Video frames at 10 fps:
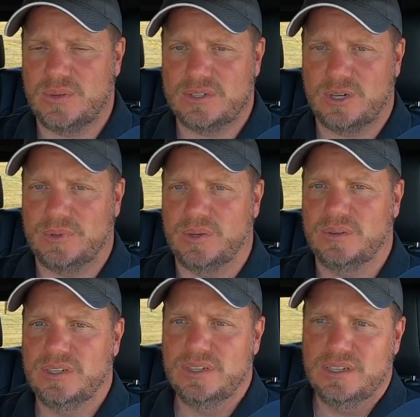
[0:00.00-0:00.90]
twin
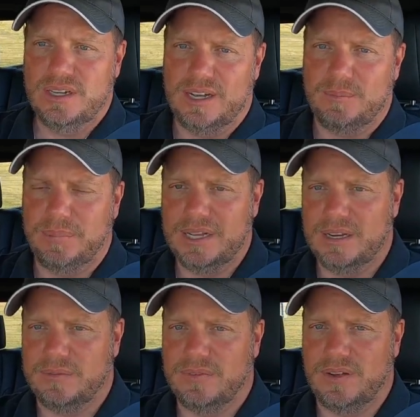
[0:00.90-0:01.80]
turbo,
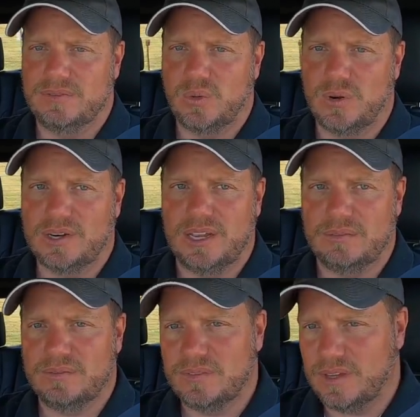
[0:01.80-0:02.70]
plenty of torque
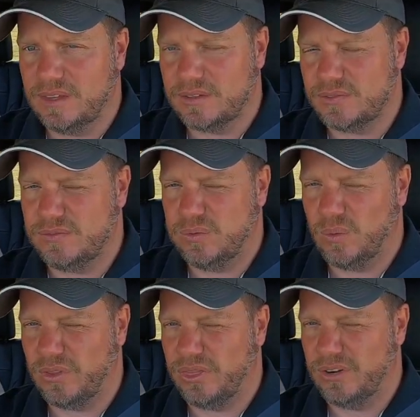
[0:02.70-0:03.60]
at, I think it's
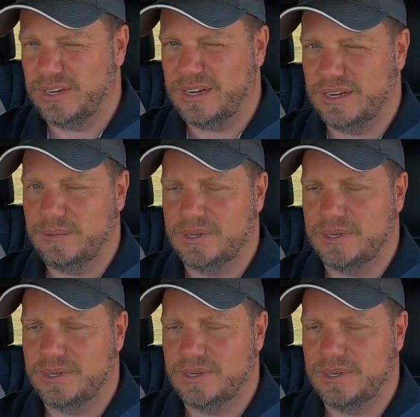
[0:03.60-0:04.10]
439.